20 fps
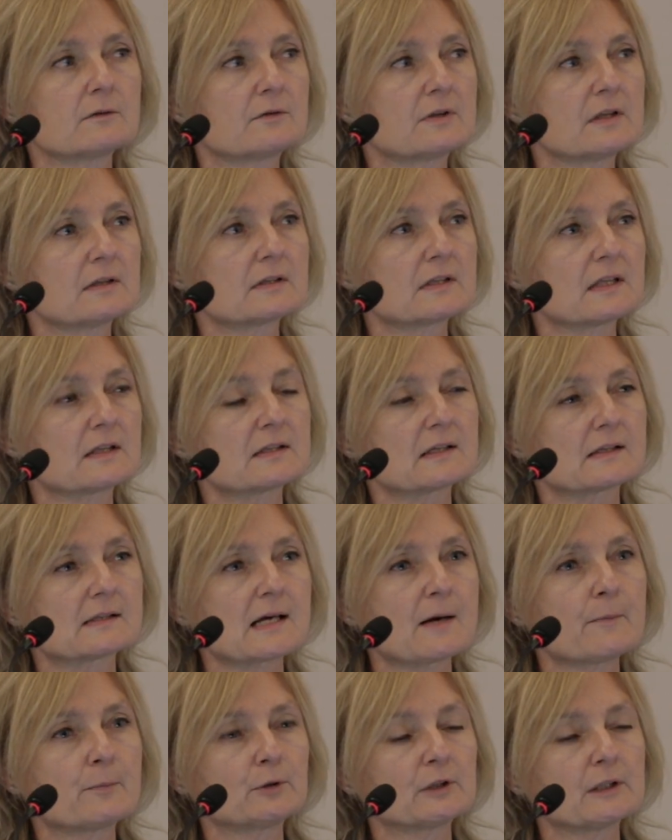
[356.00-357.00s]
this
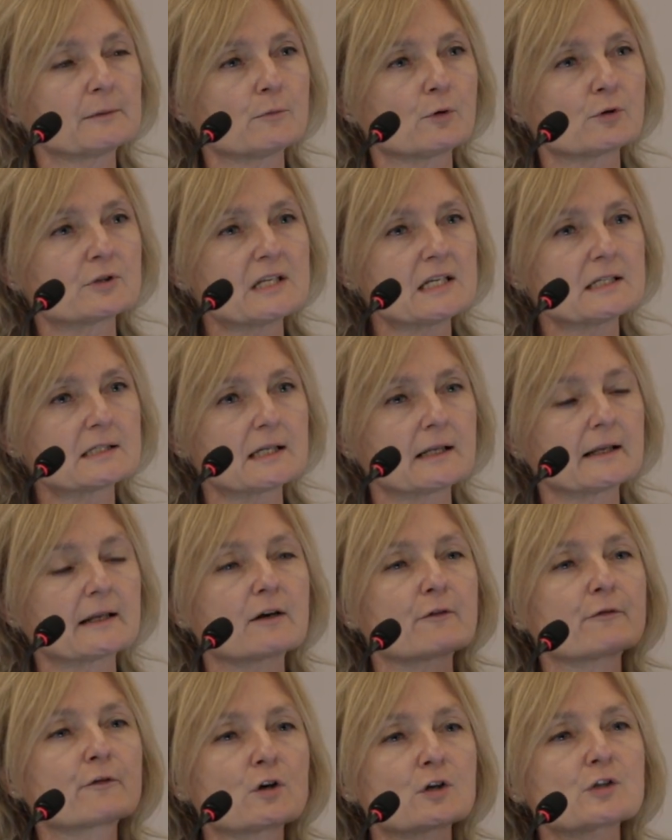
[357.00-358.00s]
example in more detail,
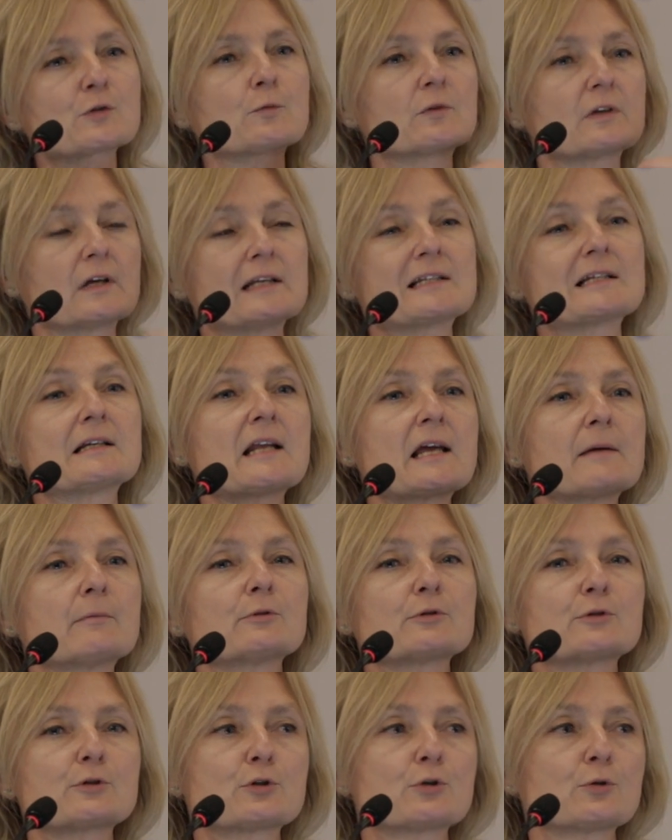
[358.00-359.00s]
and of course it
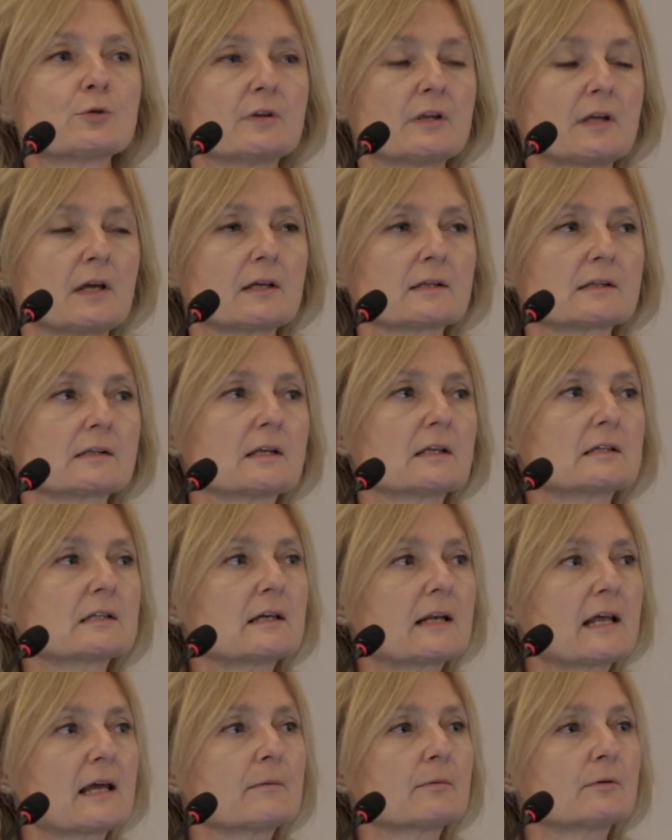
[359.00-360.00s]
enables two things. It
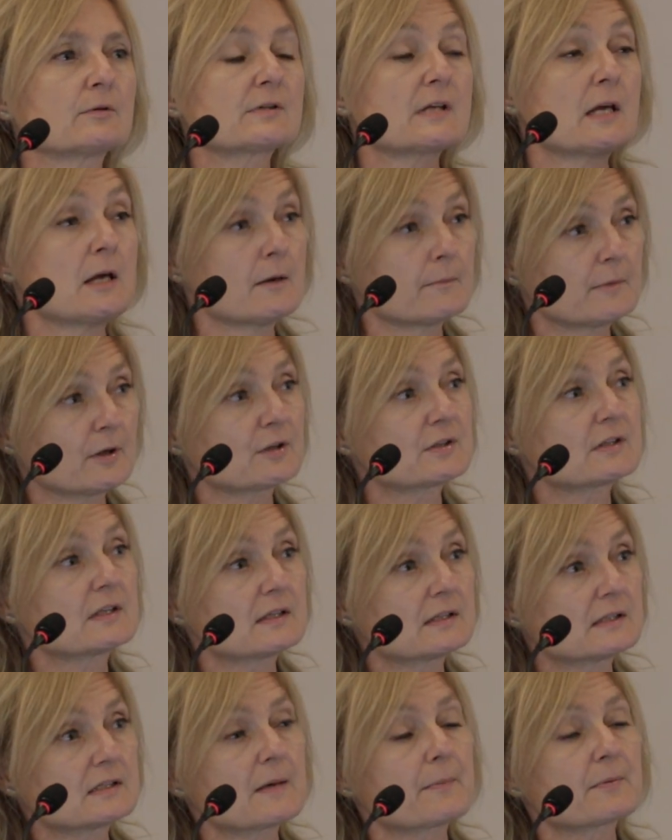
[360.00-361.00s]
enables, because
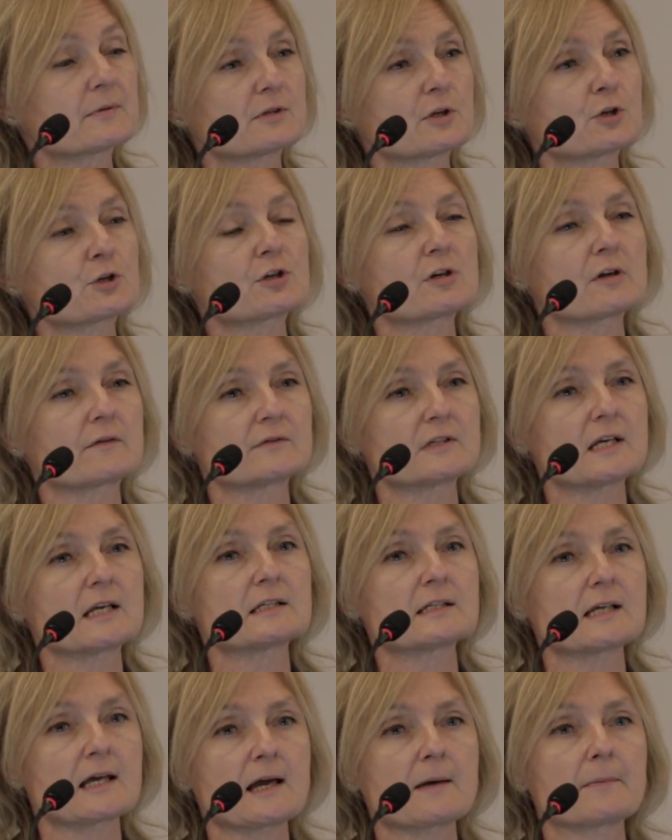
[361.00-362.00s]
this deposition of
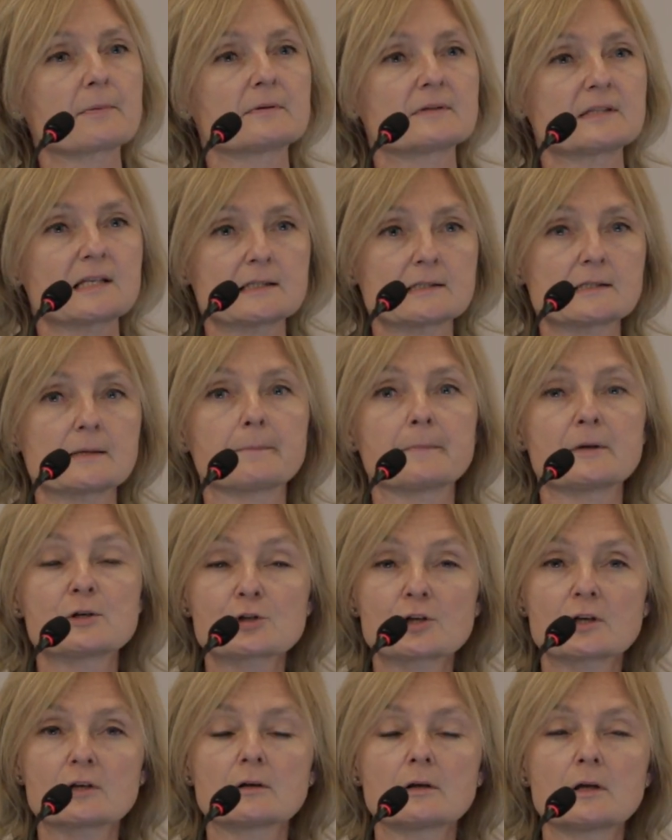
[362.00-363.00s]
data happens at
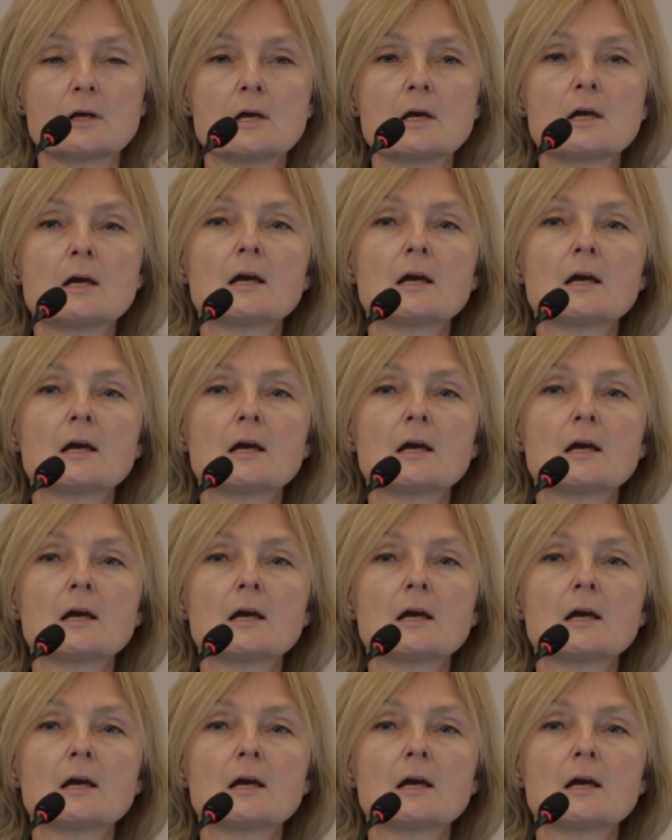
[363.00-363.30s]
submission,